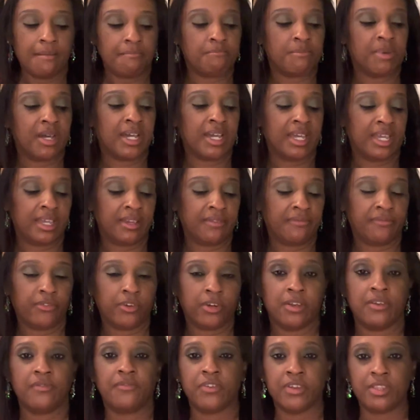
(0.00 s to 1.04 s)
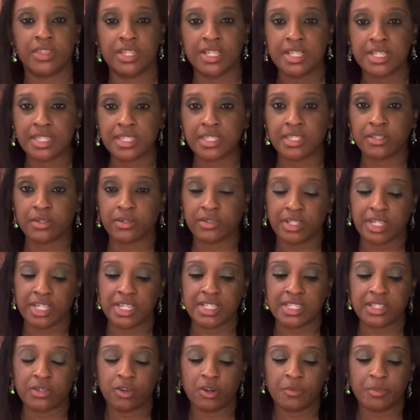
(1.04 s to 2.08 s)
But for these
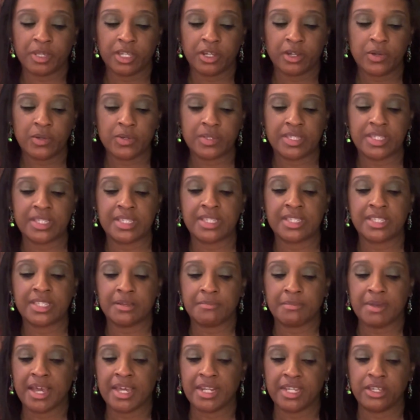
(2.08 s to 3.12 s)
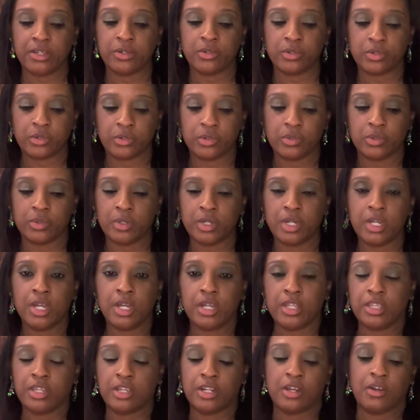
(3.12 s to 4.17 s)
Scorpios, this is somebody who,
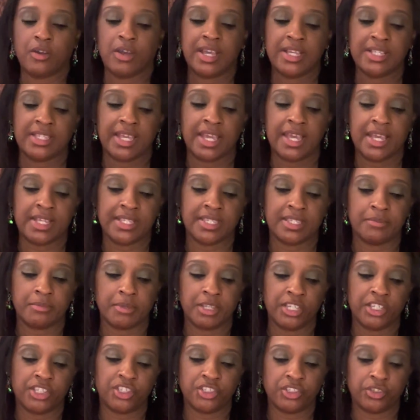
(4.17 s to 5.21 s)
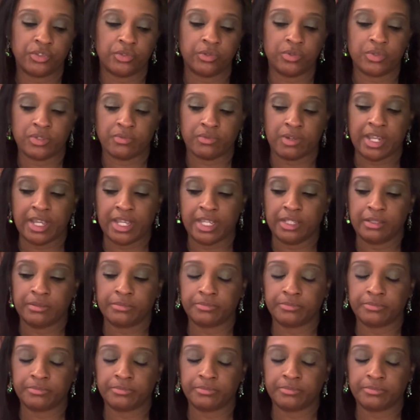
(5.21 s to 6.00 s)
you know, has had some issues, right?